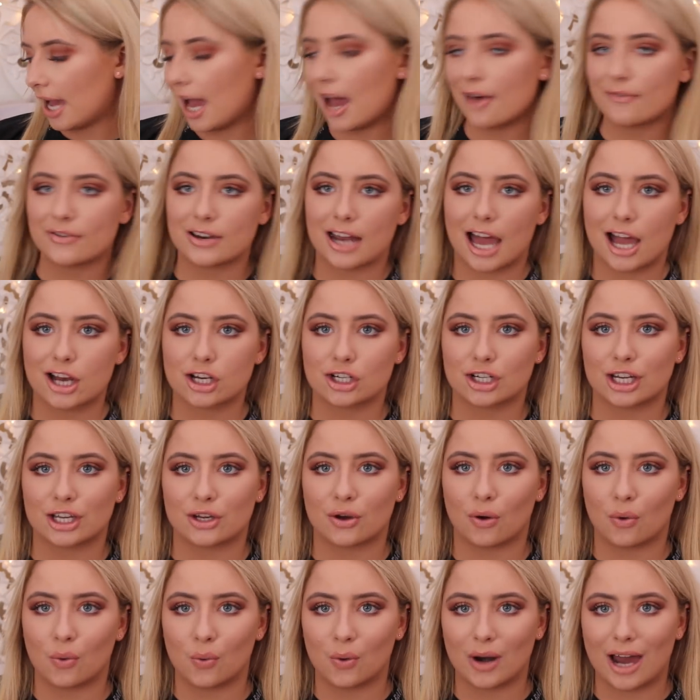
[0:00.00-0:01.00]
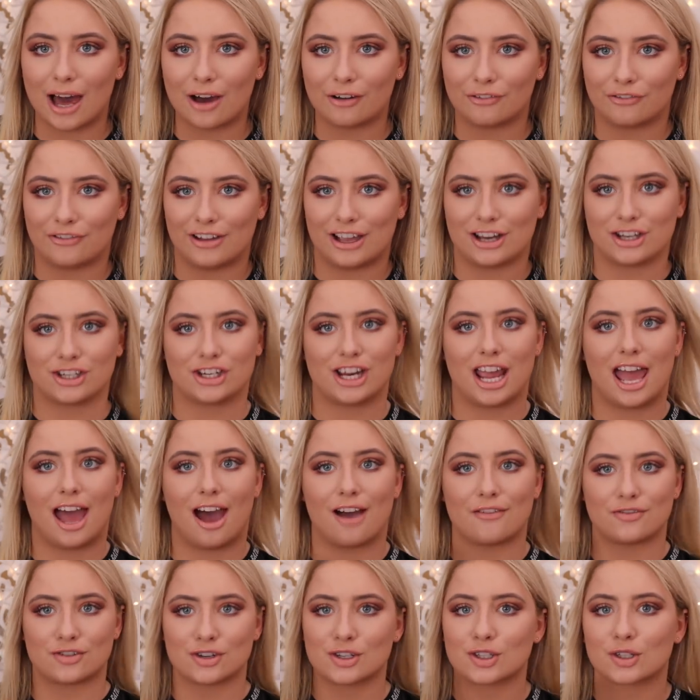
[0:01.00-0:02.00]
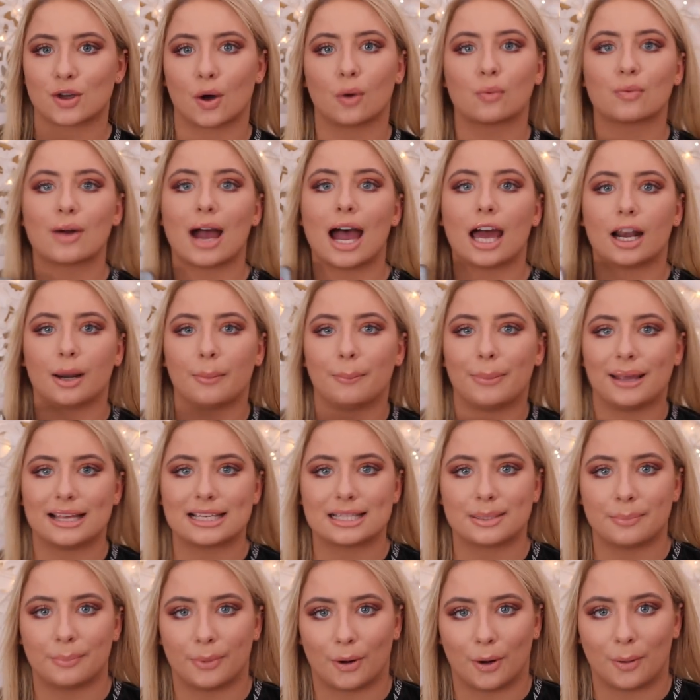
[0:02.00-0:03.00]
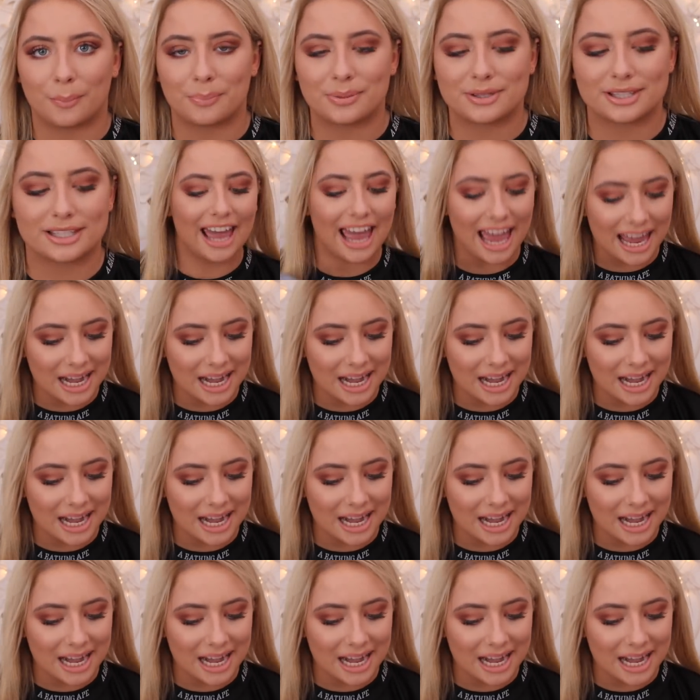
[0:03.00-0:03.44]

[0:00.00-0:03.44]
haven't actually got all outfits yet, I've just got random bits and bobs.